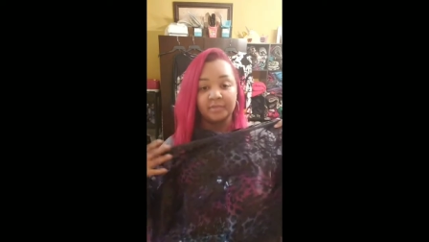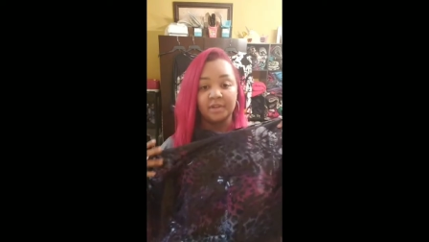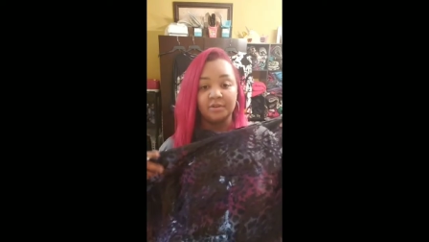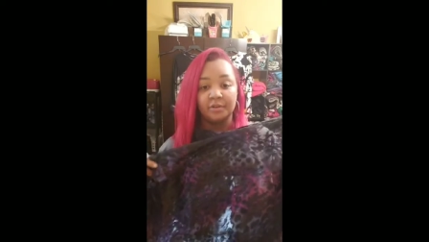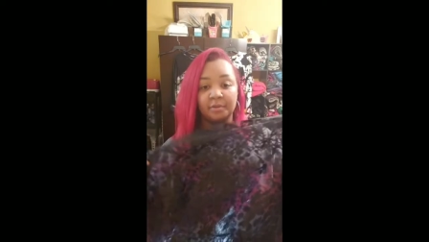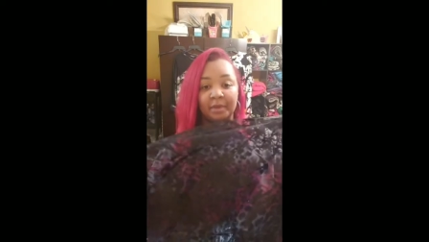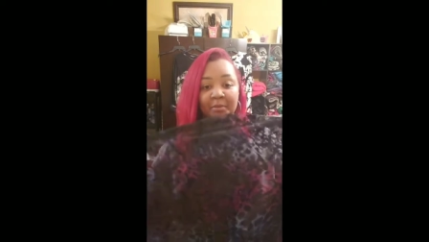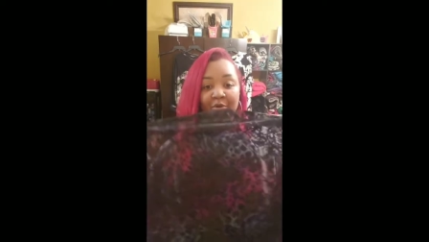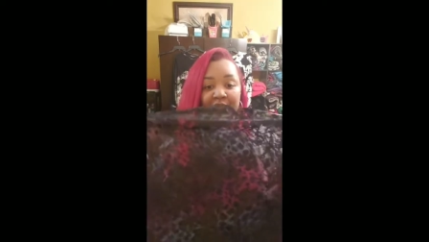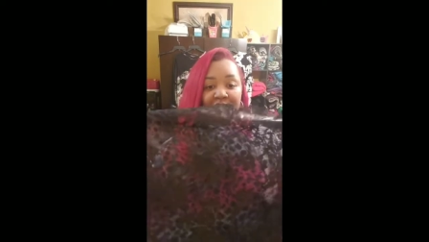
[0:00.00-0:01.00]
you know, the main
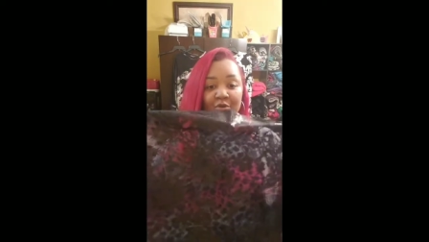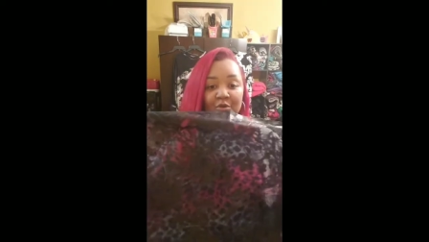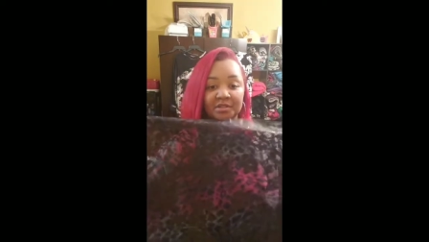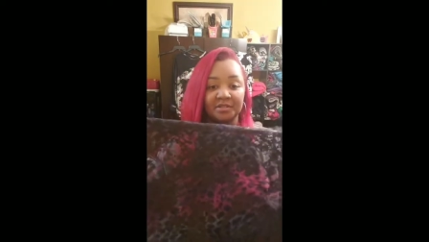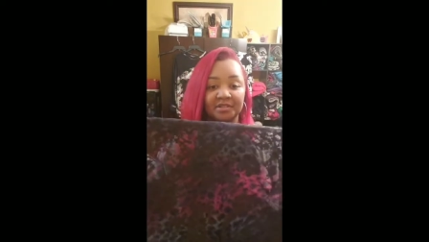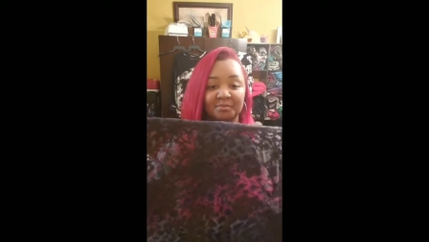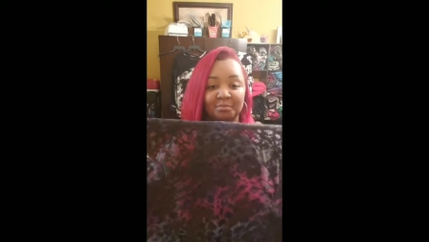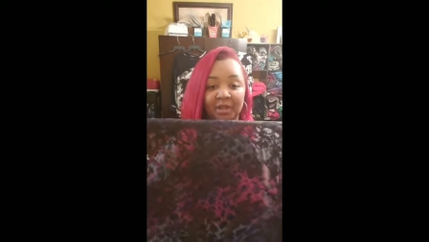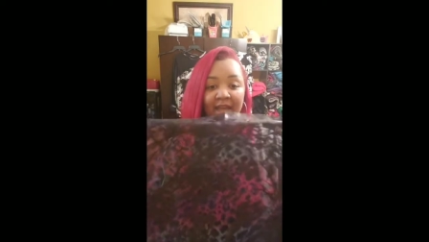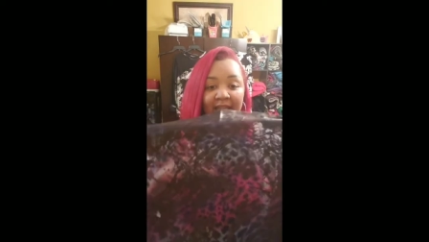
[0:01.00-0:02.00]
portion, of course, is
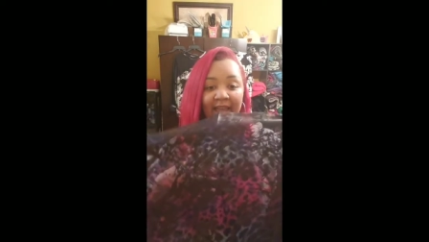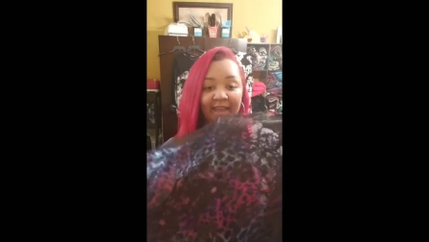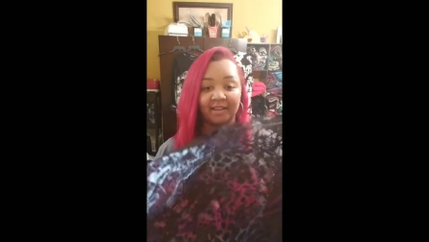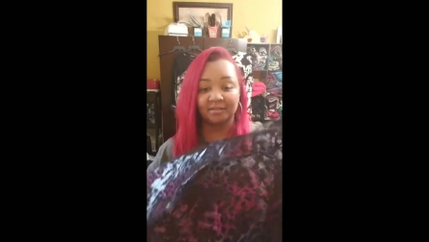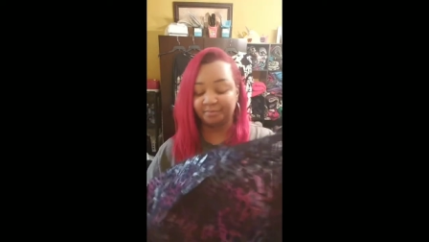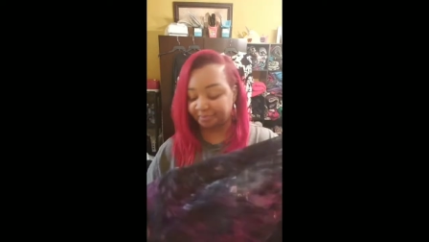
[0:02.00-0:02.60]
black.